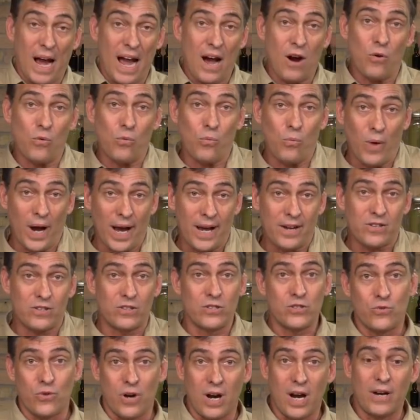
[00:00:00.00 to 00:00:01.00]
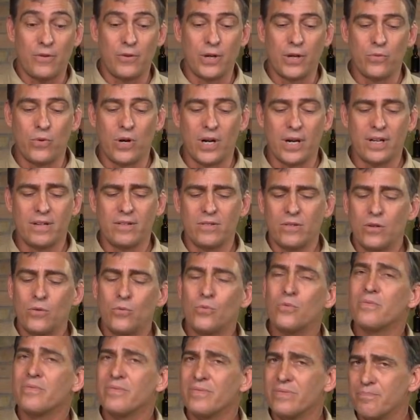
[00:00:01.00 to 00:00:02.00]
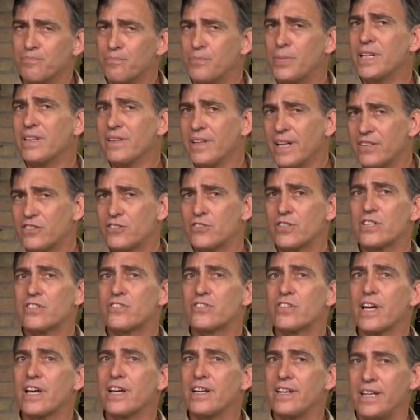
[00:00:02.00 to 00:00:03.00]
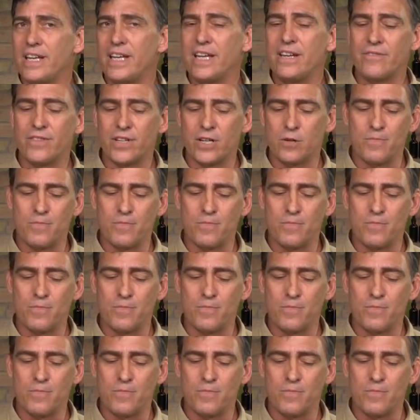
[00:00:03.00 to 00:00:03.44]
how wet or dry we want it, but let's just say an even